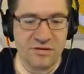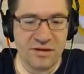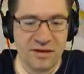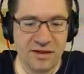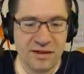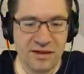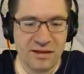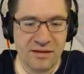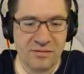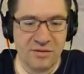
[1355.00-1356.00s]

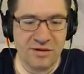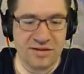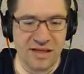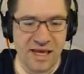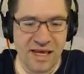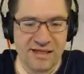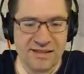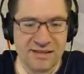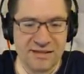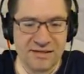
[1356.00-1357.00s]
the, what is it, the
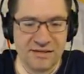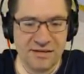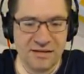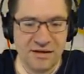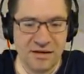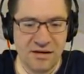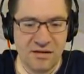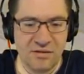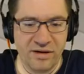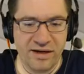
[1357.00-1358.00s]
eggs?
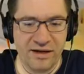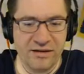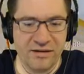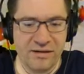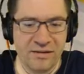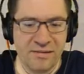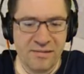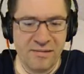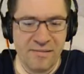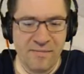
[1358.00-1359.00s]
Right here.
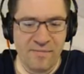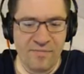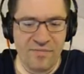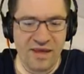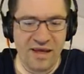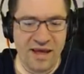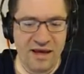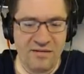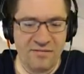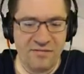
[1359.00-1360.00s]
They
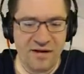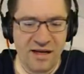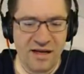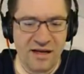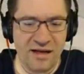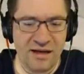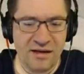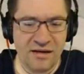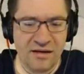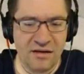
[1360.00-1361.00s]
have a,
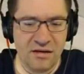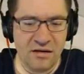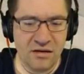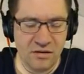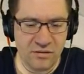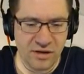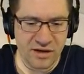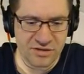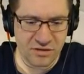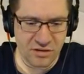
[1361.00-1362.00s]
oh
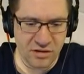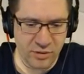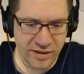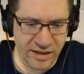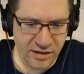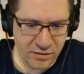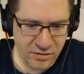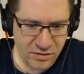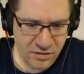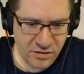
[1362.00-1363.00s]
gosh, they're glowy now.
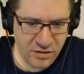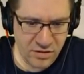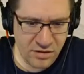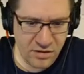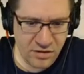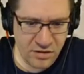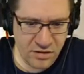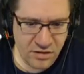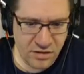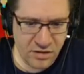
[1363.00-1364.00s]

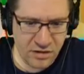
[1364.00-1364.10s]
It